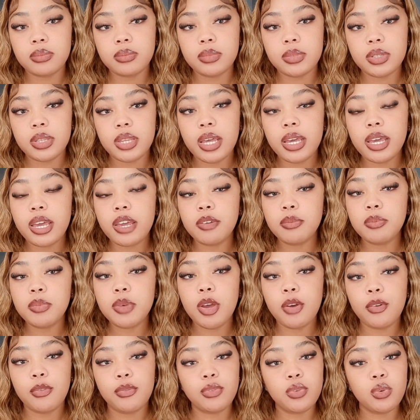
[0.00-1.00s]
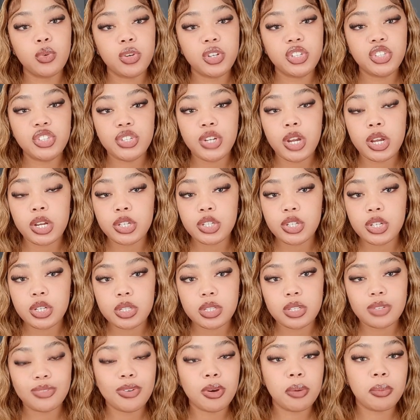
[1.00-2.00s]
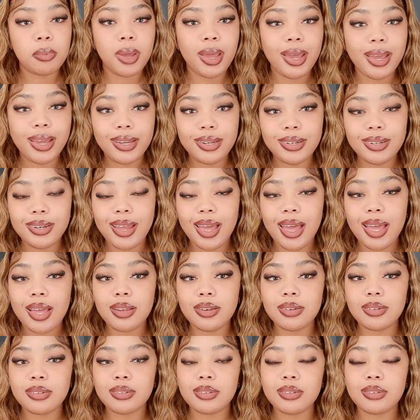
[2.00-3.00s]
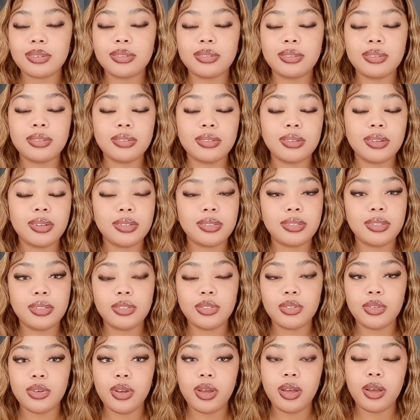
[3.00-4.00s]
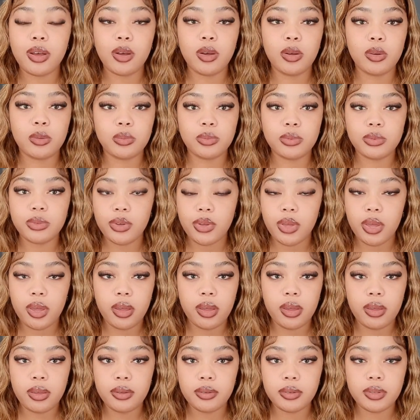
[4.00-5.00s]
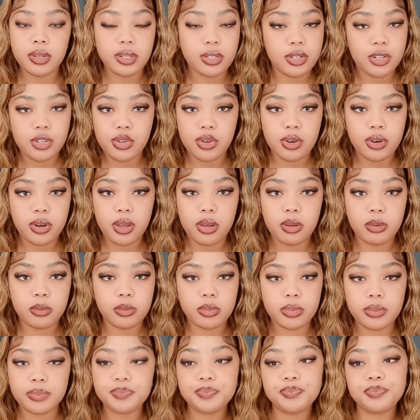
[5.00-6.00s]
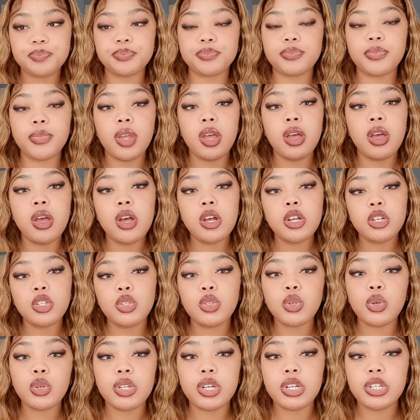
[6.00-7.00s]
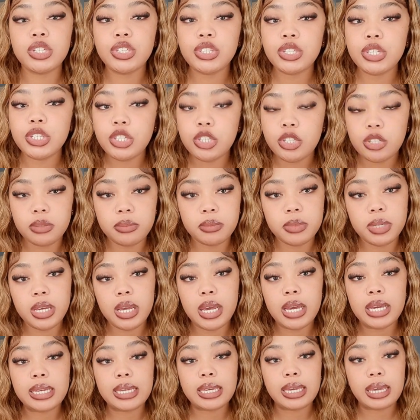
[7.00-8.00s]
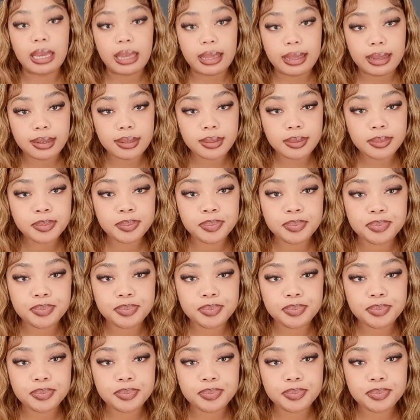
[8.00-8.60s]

they gave me a few injections for pain and it did not help. Okay, didn't help. So they stitched me again,